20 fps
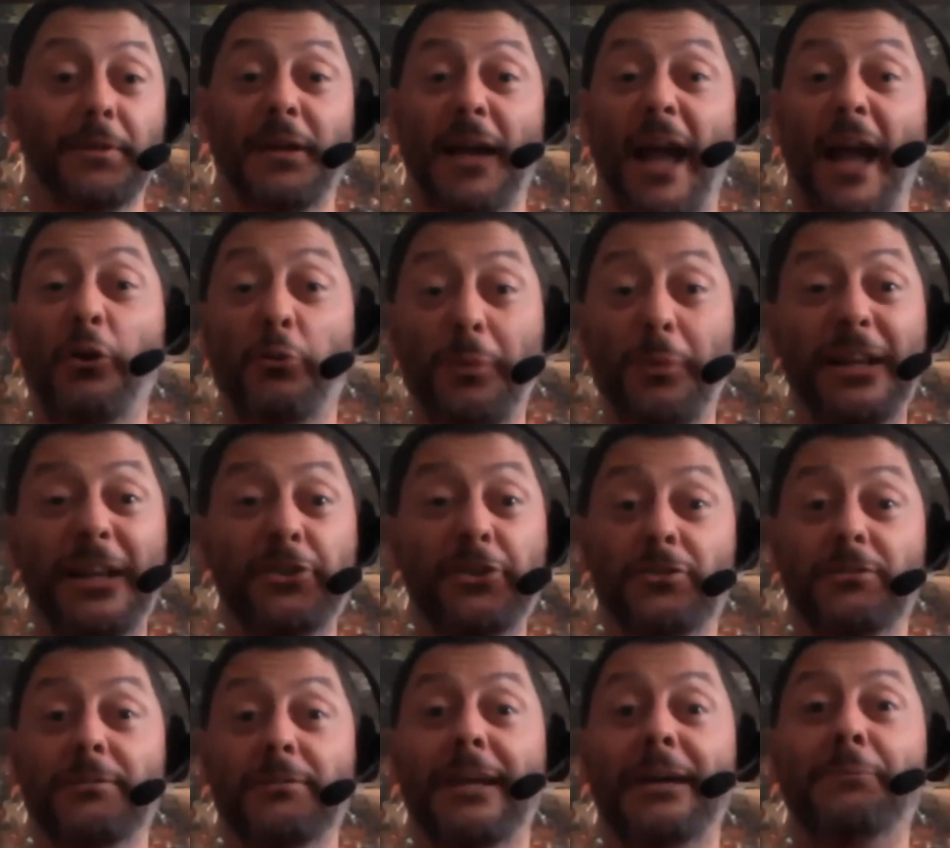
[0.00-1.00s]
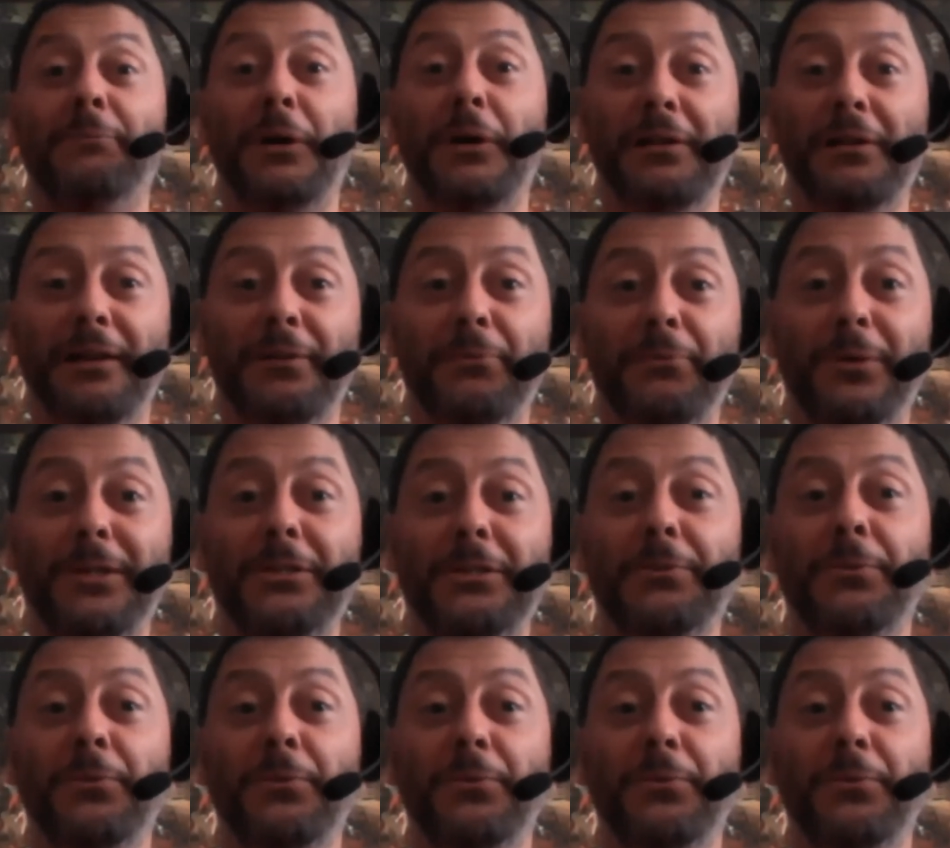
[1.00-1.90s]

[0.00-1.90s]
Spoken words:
helmets, like when you